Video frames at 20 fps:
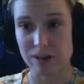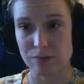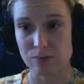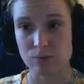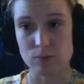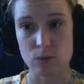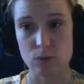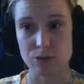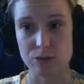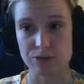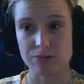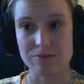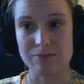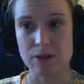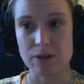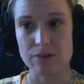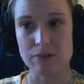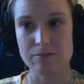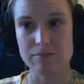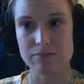wasn't
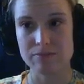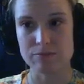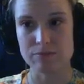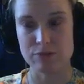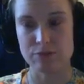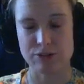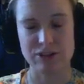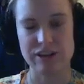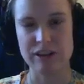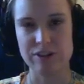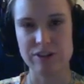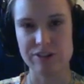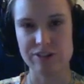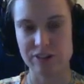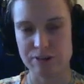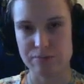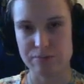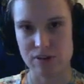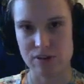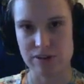
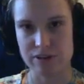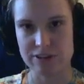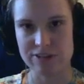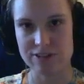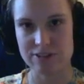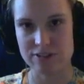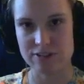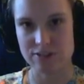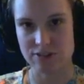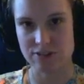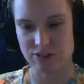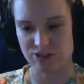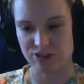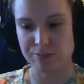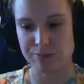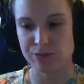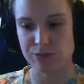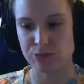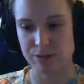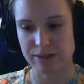ridiculously priced to
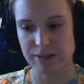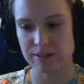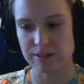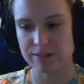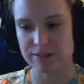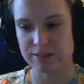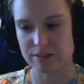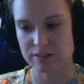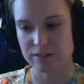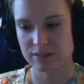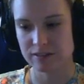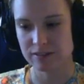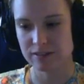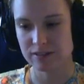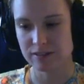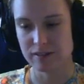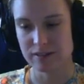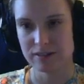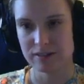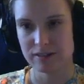ship to England.
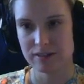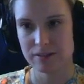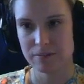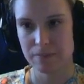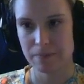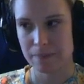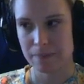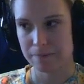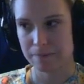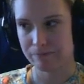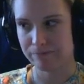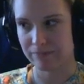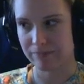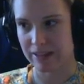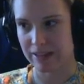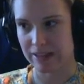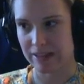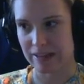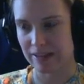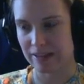Like,